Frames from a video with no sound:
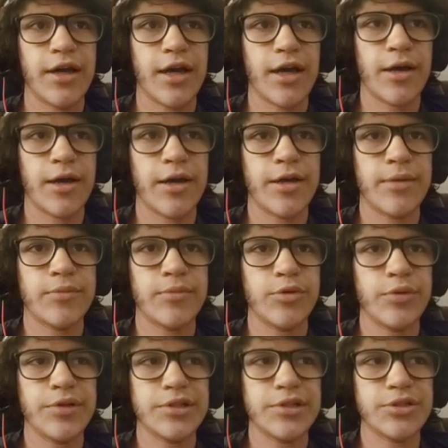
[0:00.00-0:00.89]
I'm
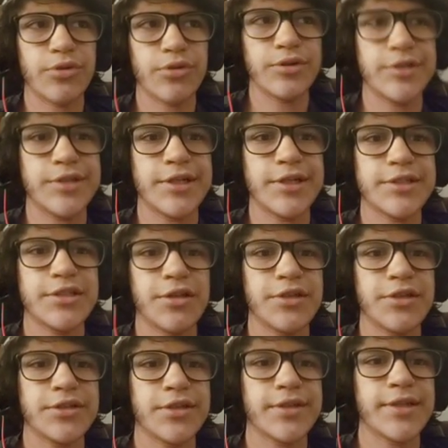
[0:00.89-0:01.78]
doing this
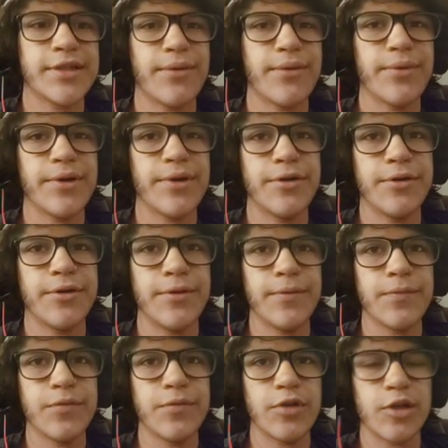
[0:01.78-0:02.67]
horizontally, so then that way
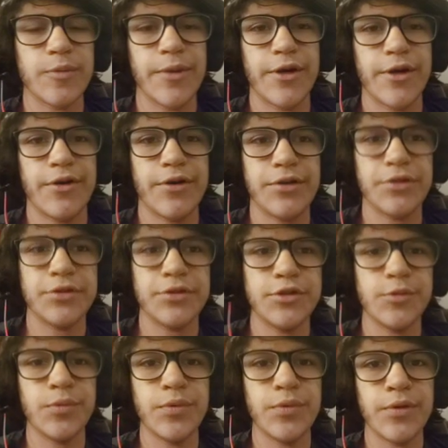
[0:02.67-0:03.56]
it'll look better on
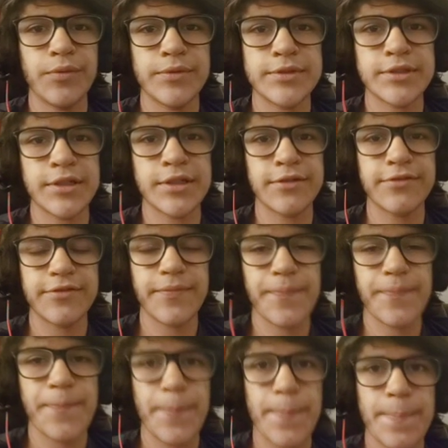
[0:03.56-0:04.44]
YouTube and stuff.
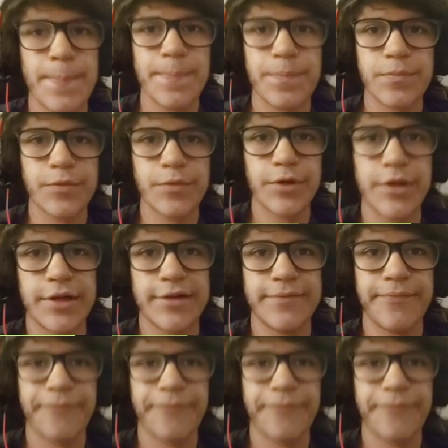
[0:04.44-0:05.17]
But yeah.